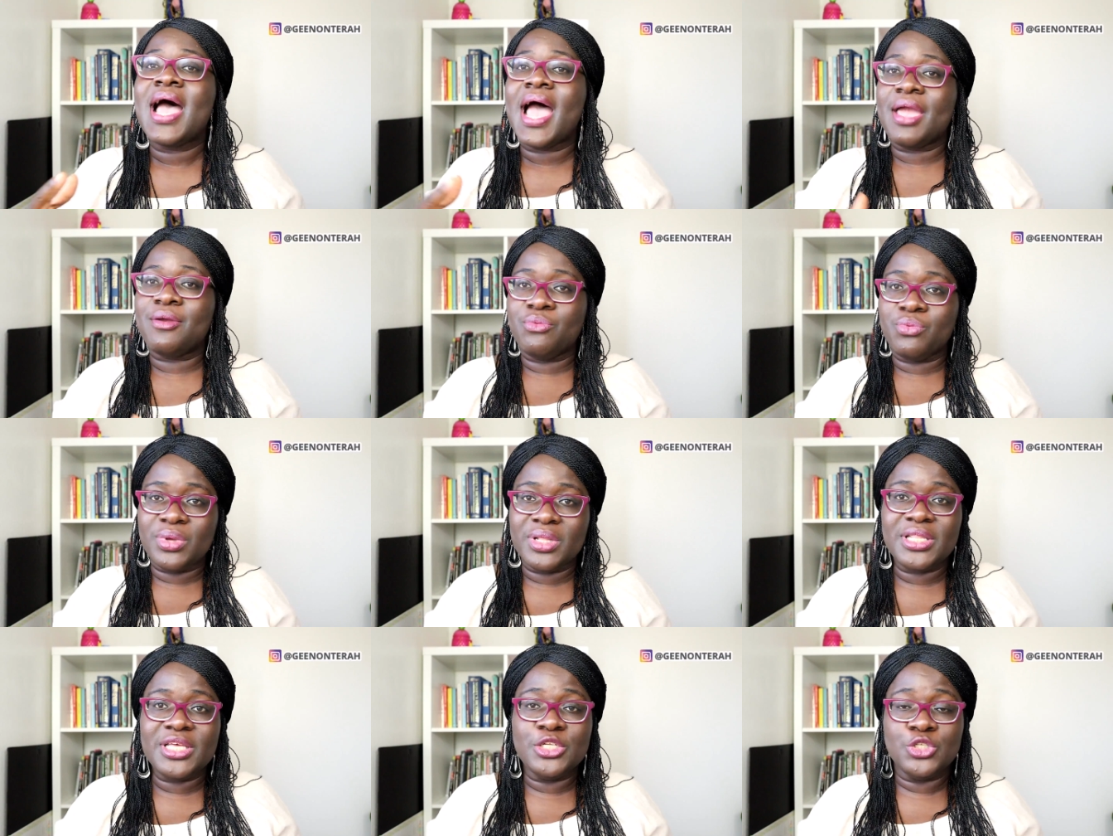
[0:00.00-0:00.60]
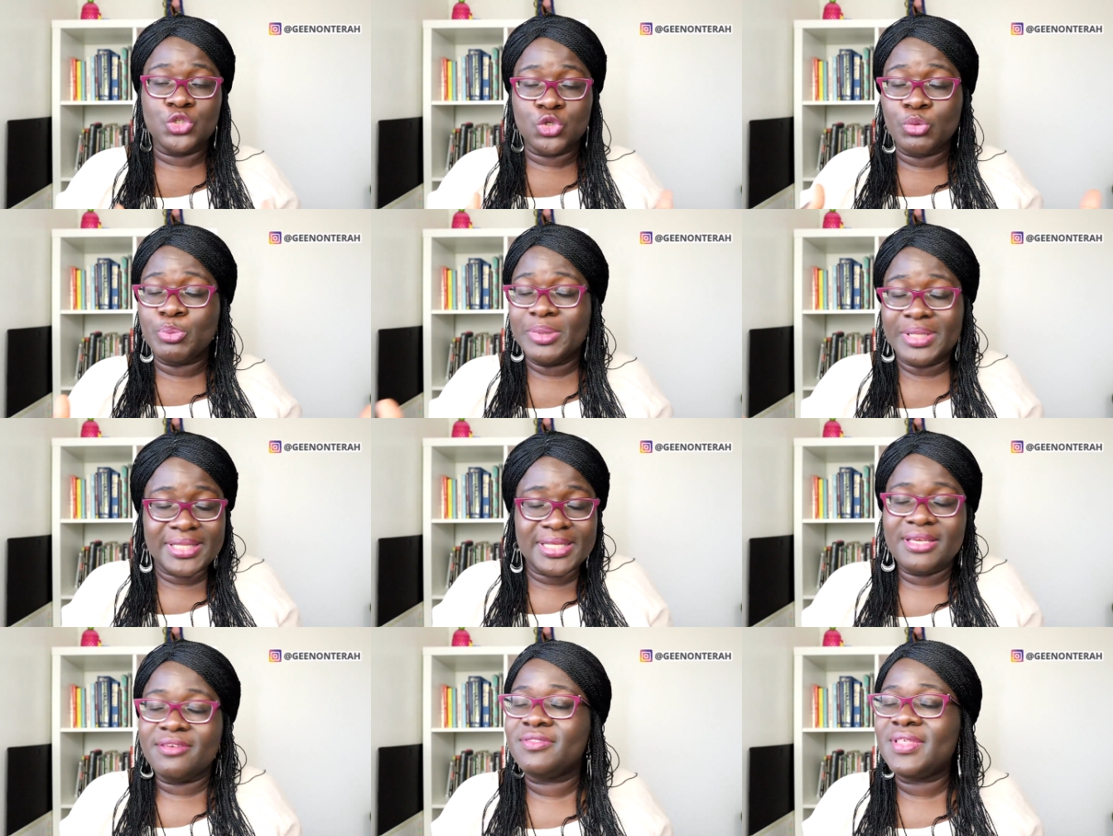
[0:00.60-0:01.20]
I really do
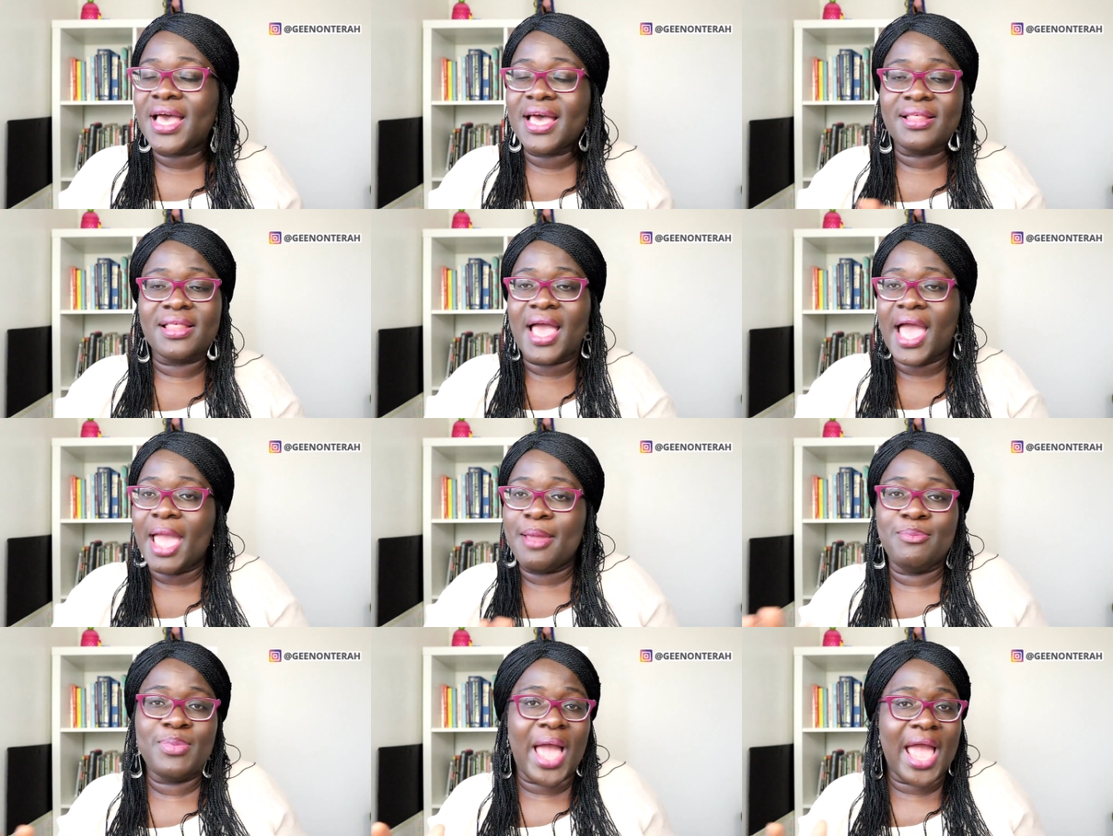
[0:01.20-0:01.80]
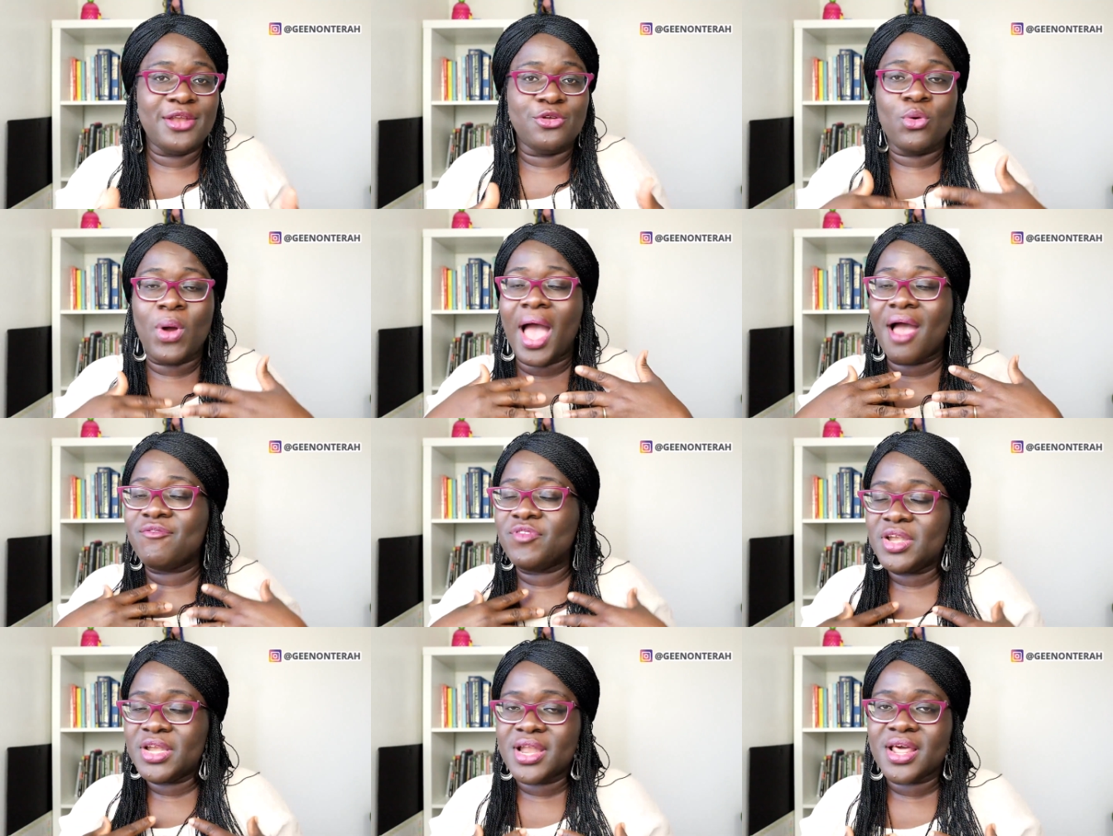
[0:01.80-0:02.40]
believe that. I, I don't
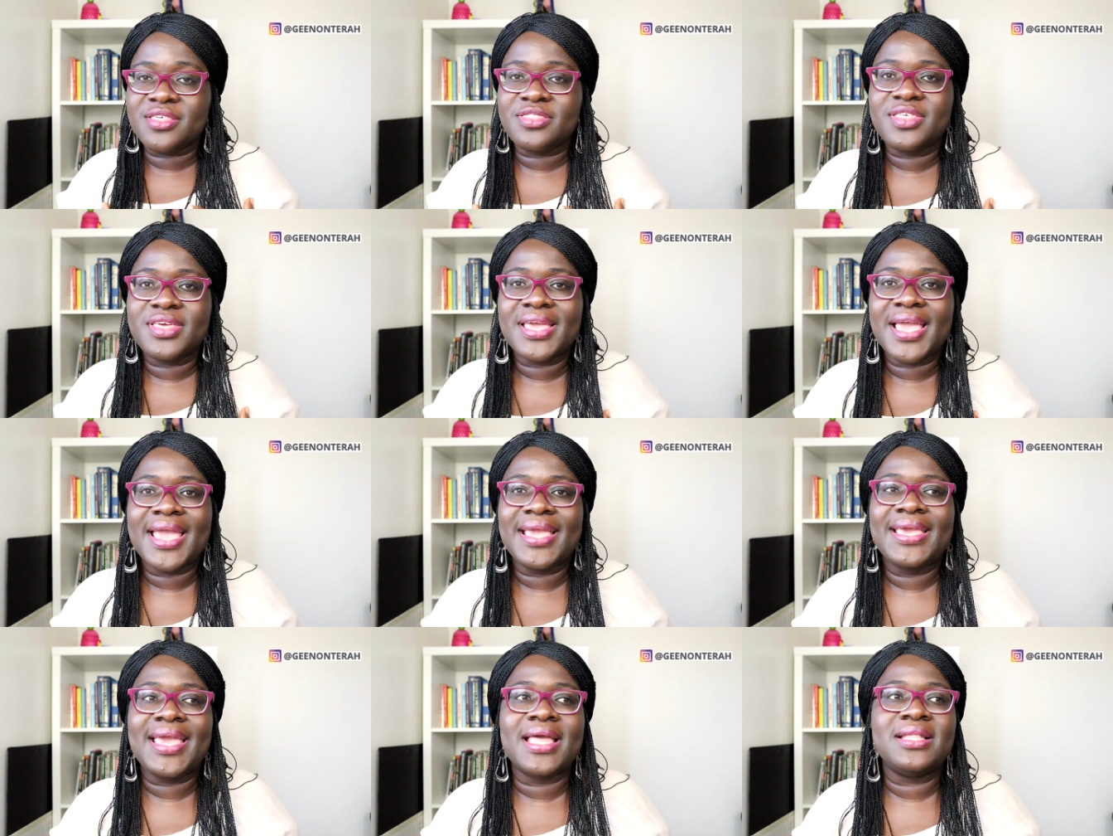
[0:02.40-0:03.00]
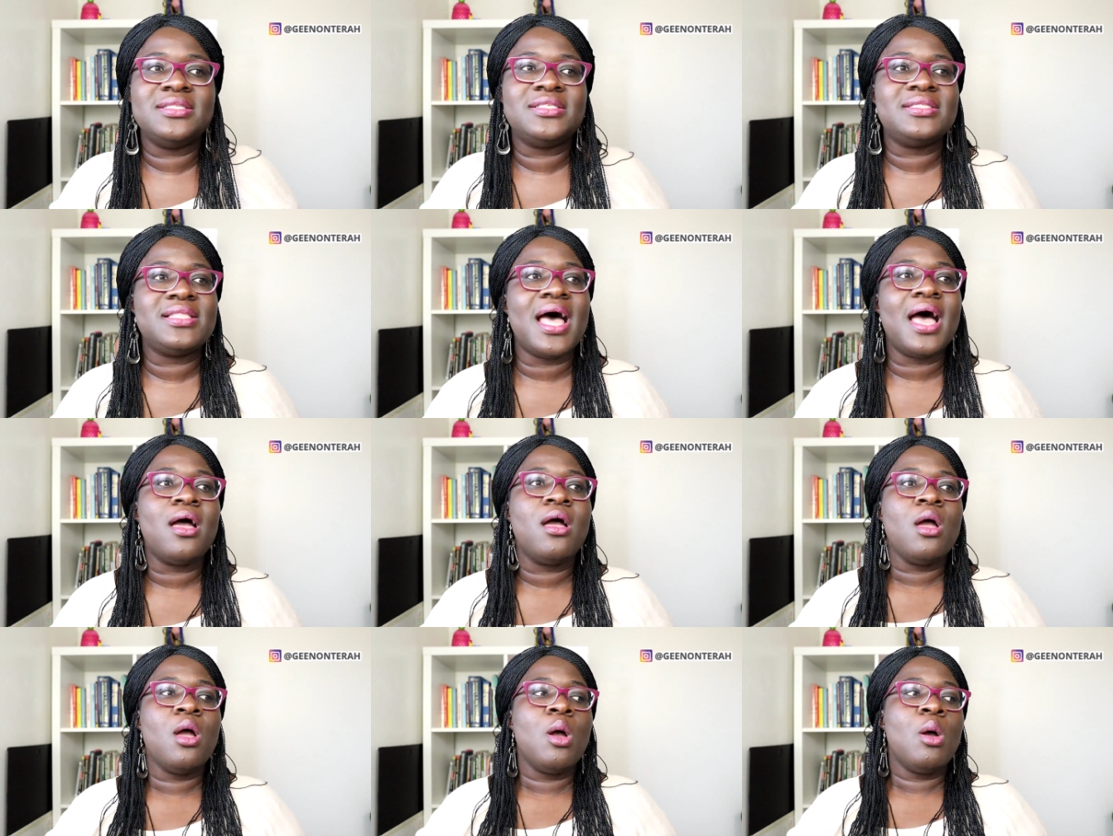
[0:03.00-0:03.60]
have nothing against
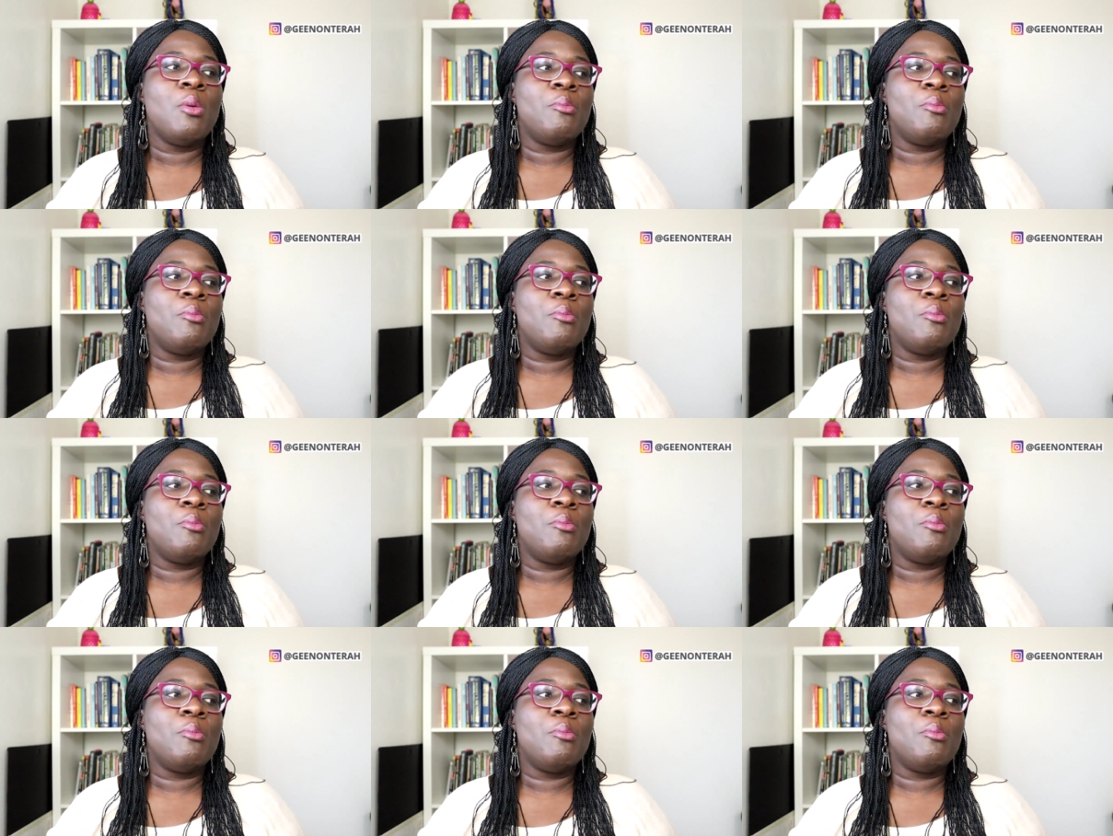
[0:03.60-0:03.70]
that.